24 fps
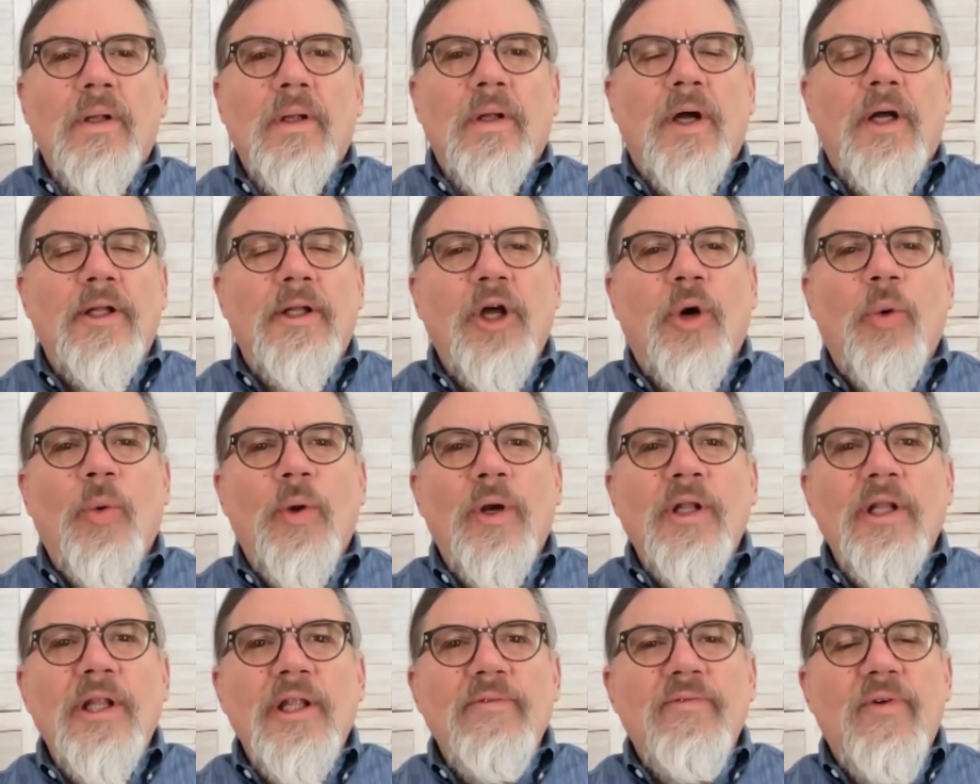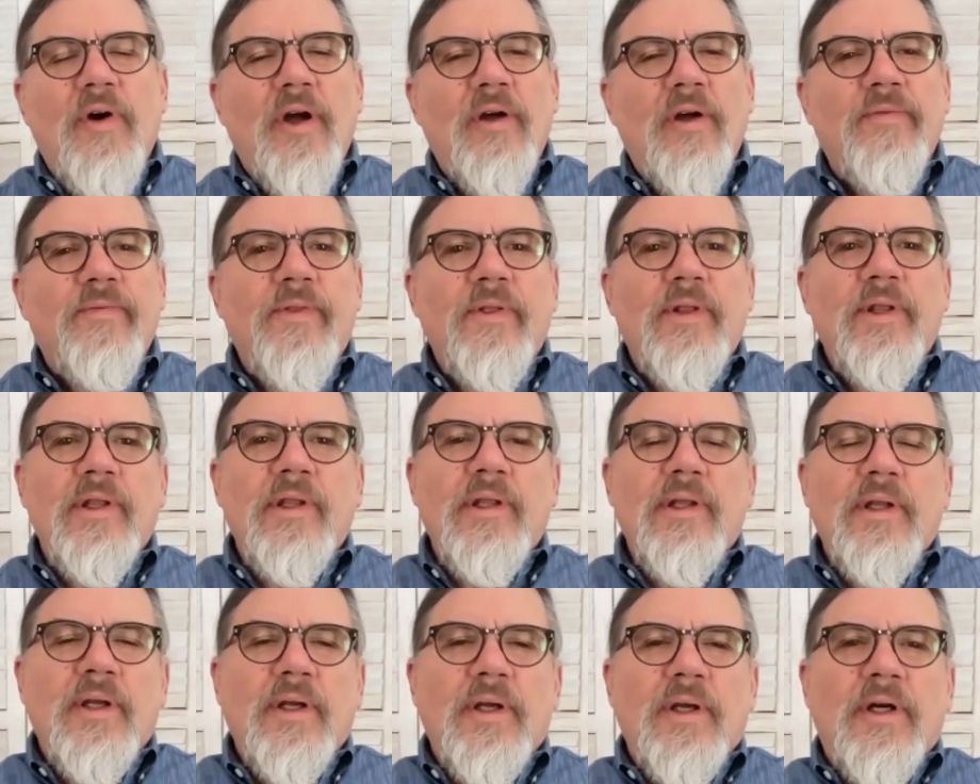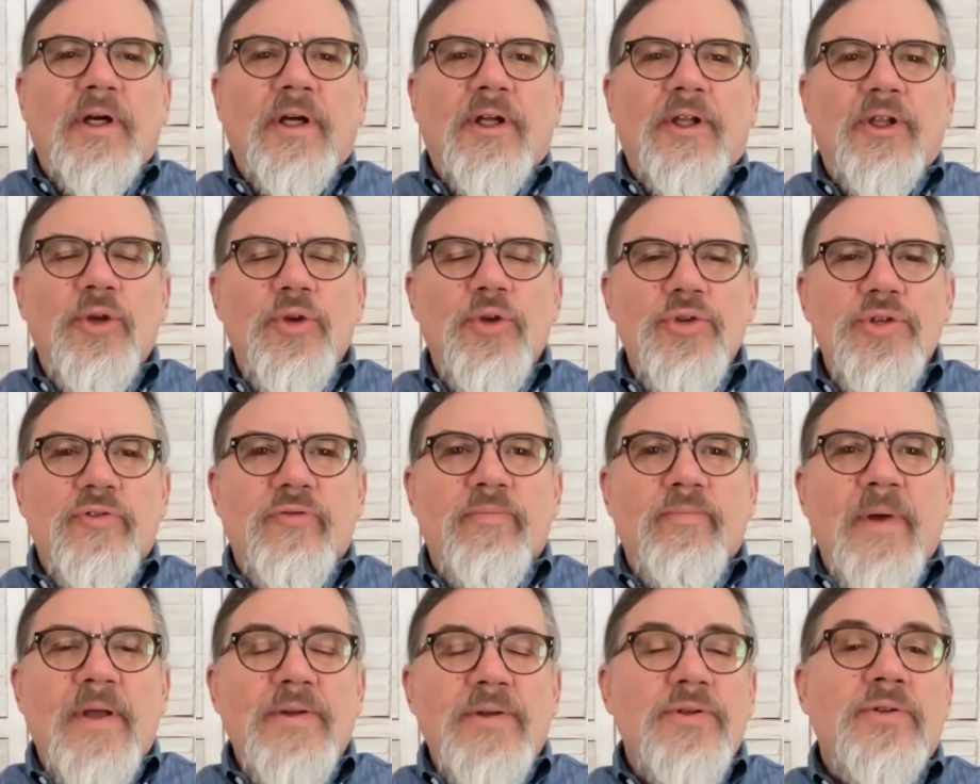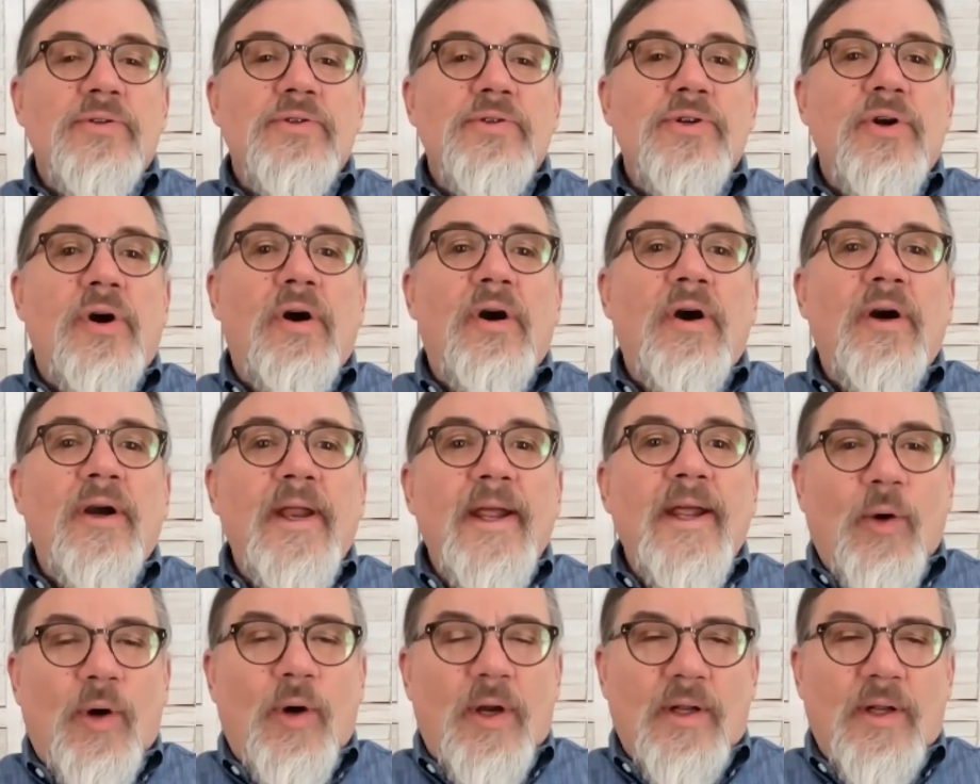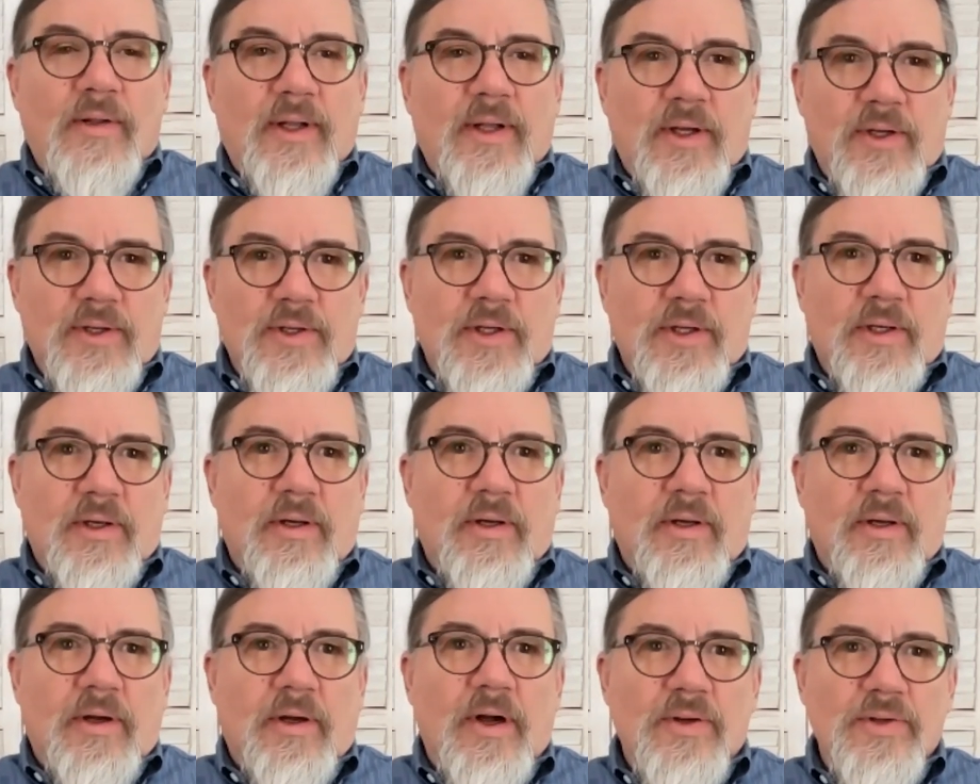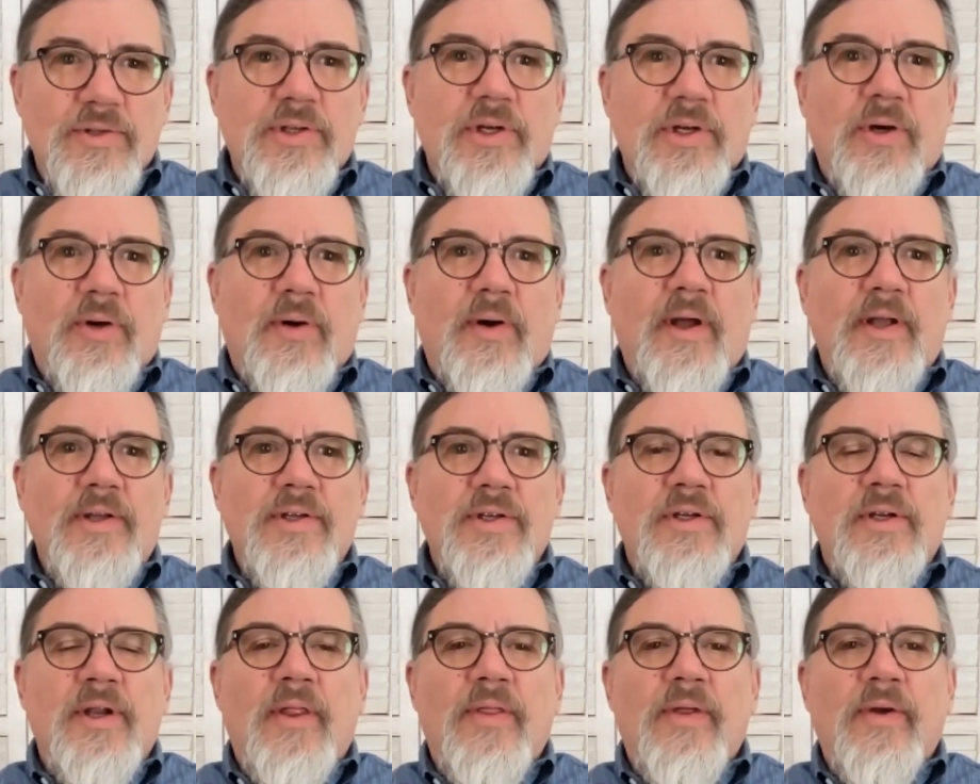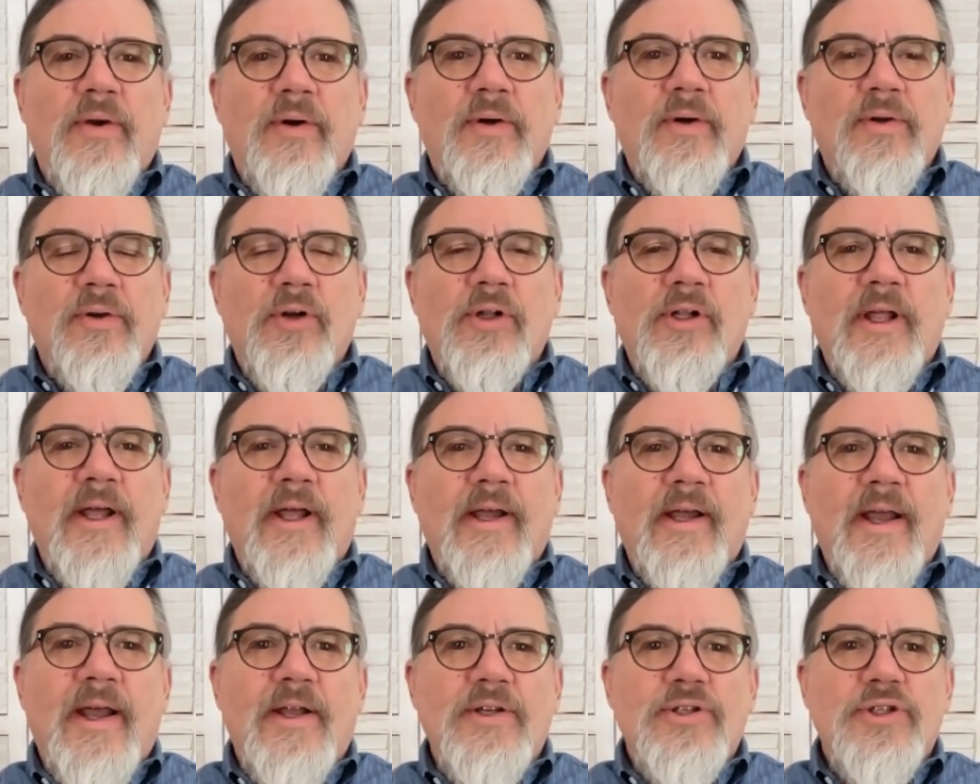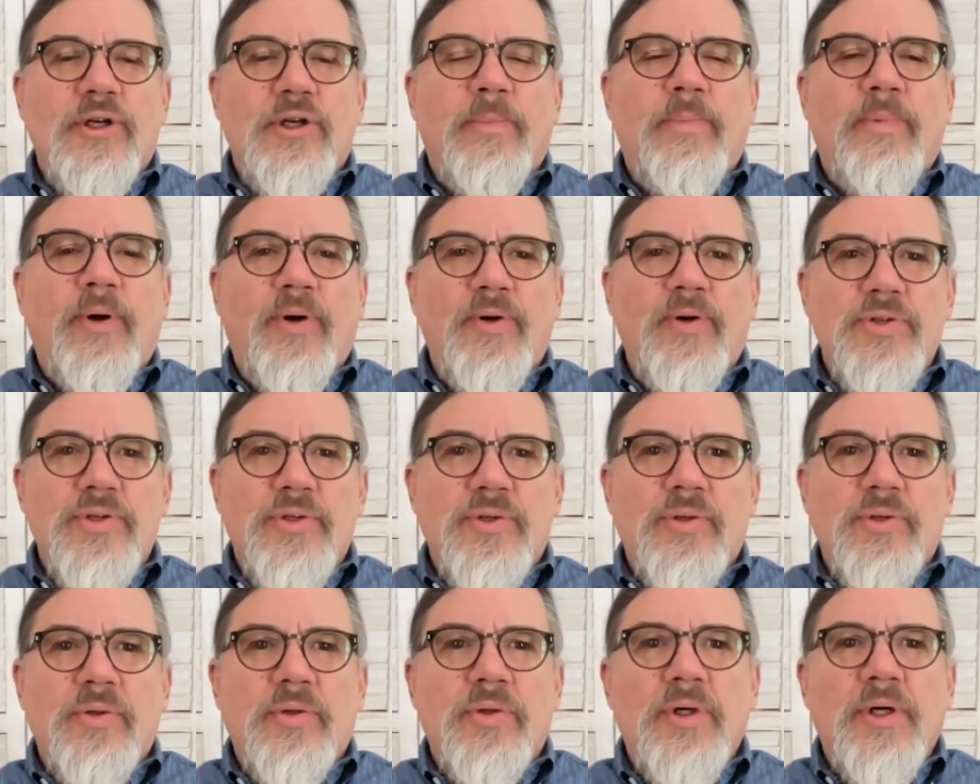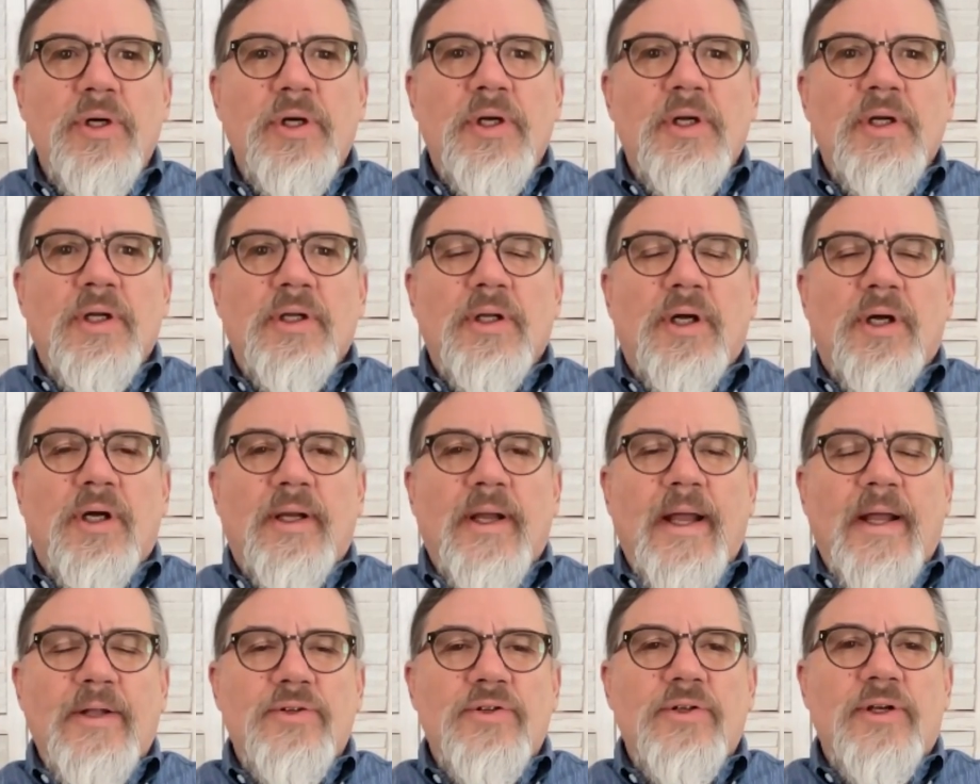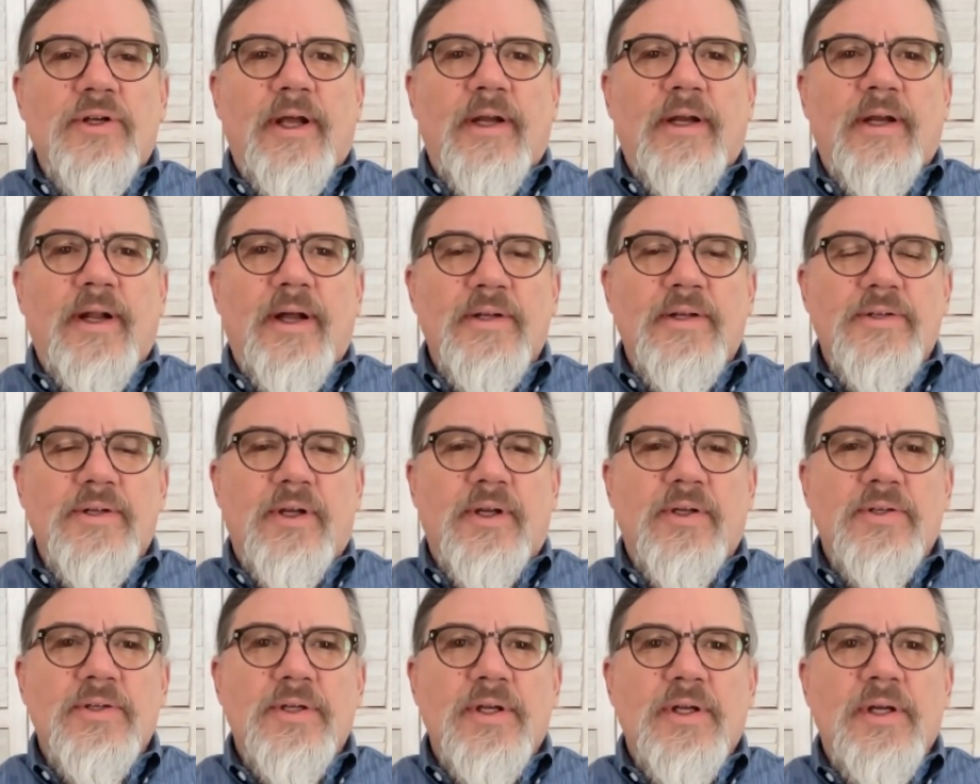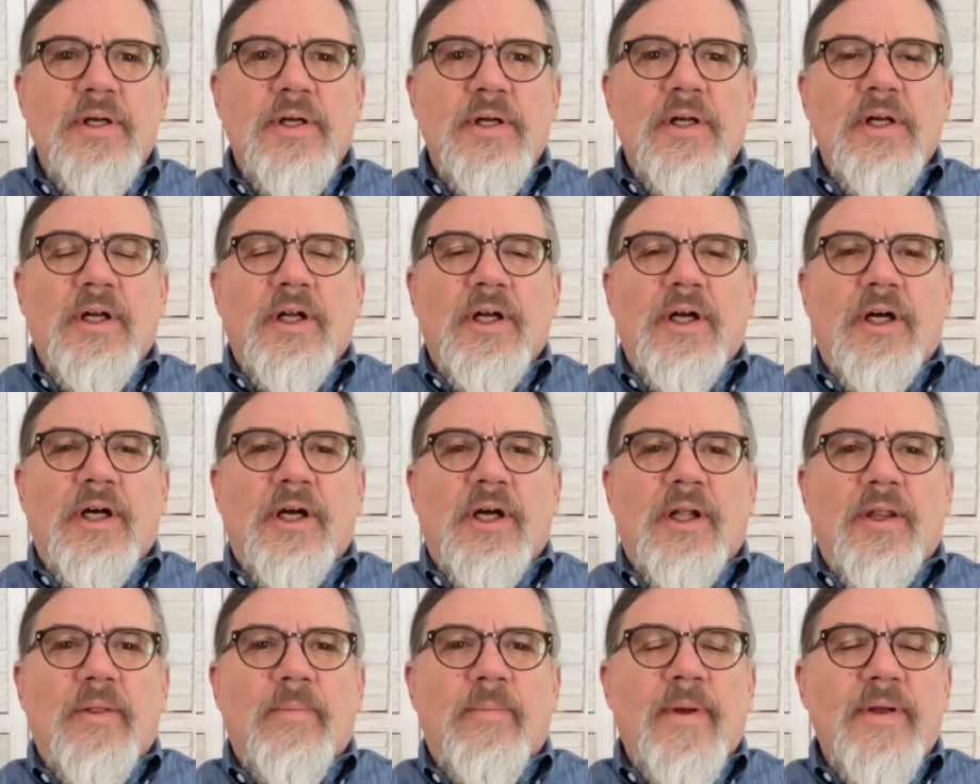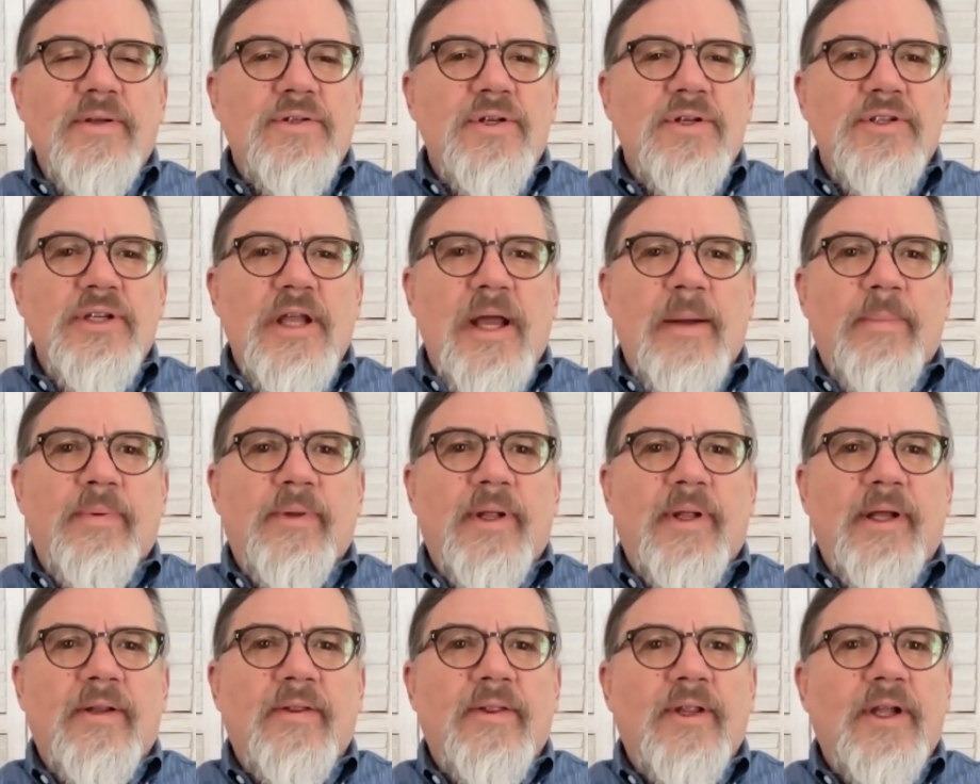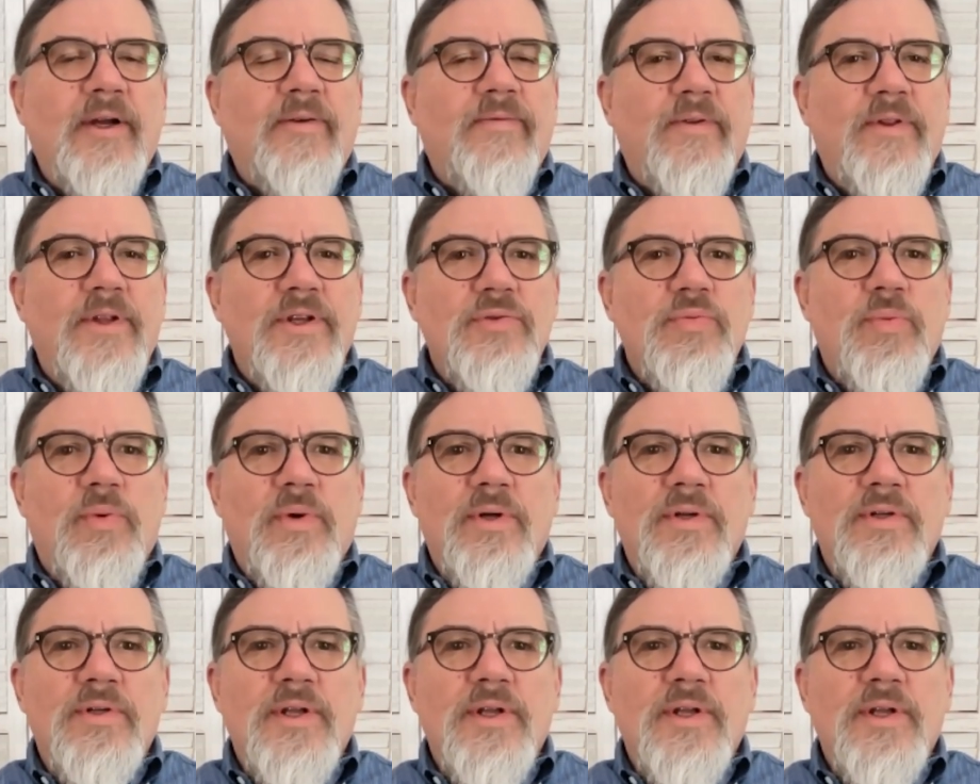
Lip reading: I don't want to leave off the use of messenger RNA quantitation, also as another nucleic acid approach to cancer diagnostics. The best example I can think of for this one is